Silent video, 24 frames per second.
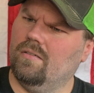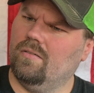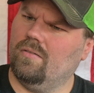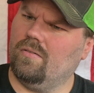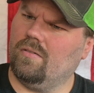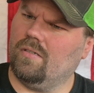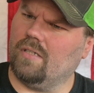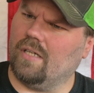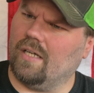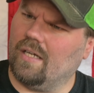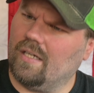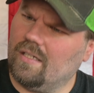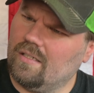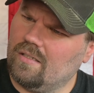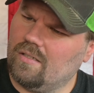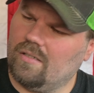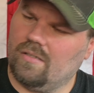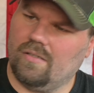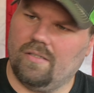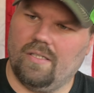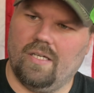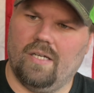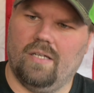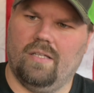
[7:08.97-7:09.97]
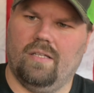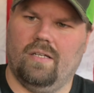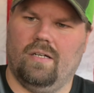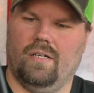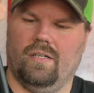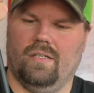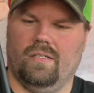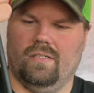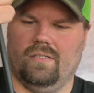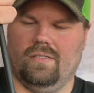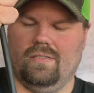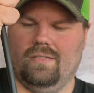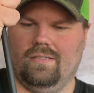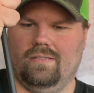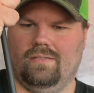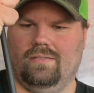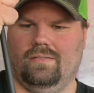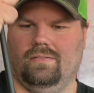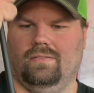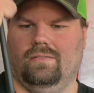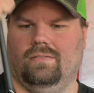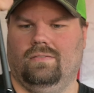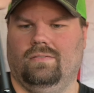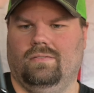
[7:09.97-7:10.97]
Or not. Oh yeah, there it is.
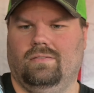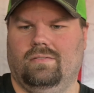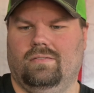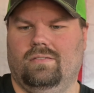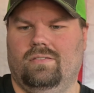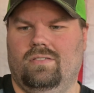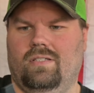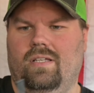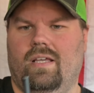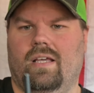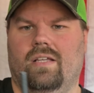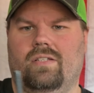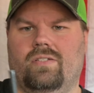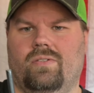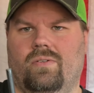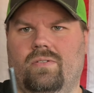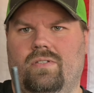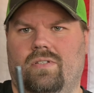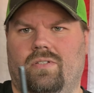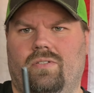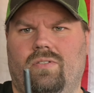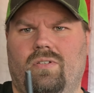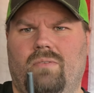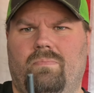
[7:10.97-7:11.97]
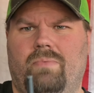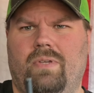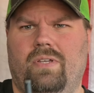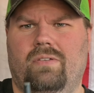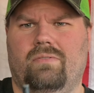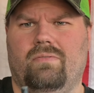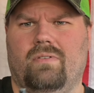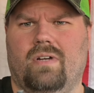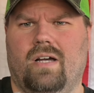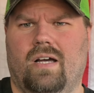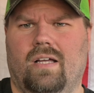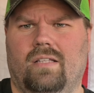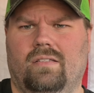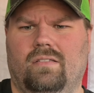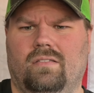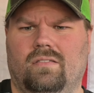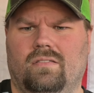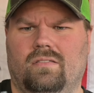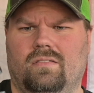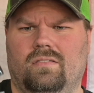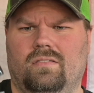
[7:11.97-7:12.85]
Yeah, so it's a two-piece rod.